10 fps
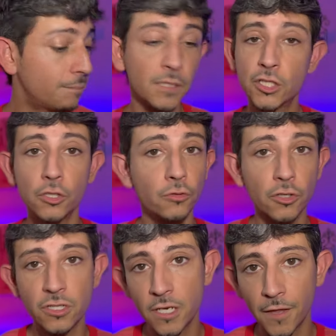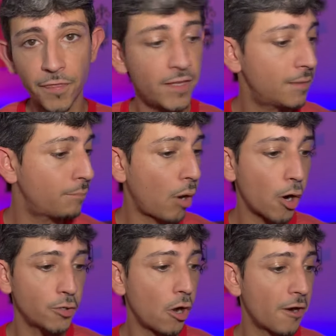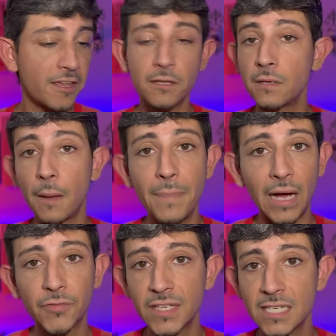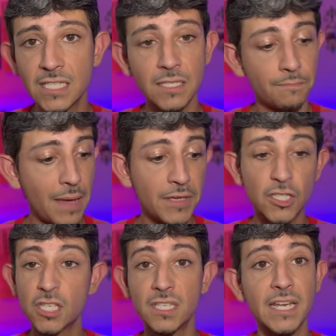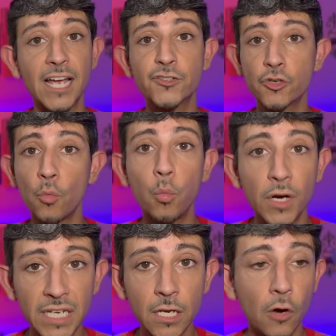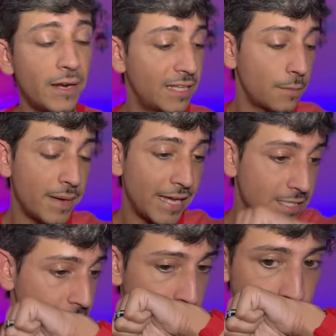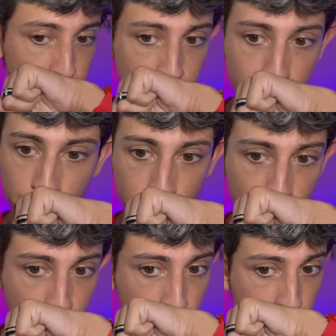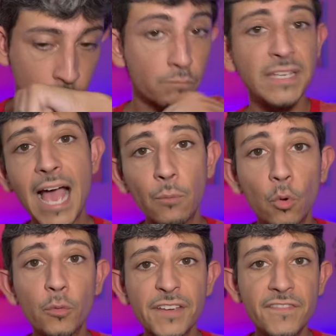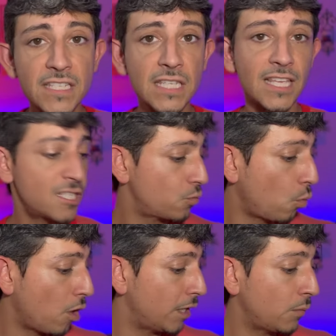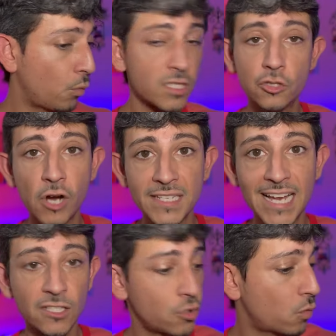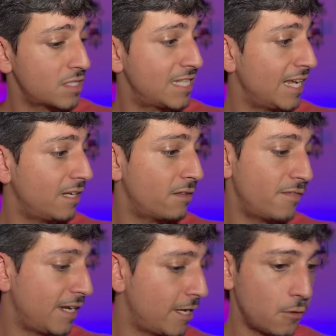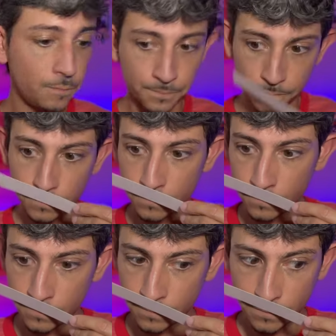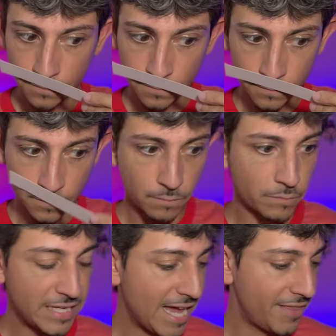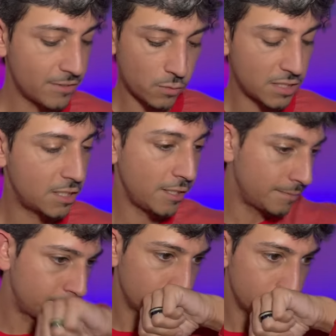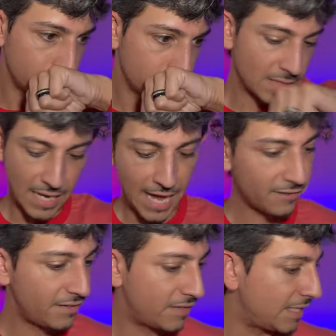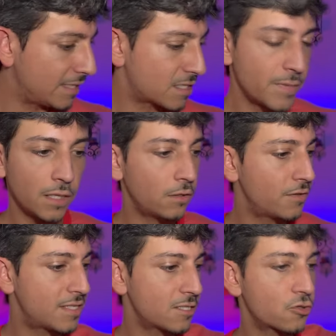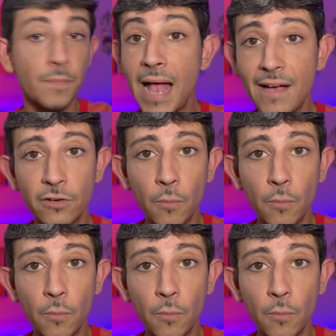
much oud. There's nothing barnyardy about this. Maybe it's just an extra woody note in the base. But yeah, we'll revisit this one once it dries down towards the end of the video. But yeah, this one is good. I don't even need to smell it on the scent strip. I have it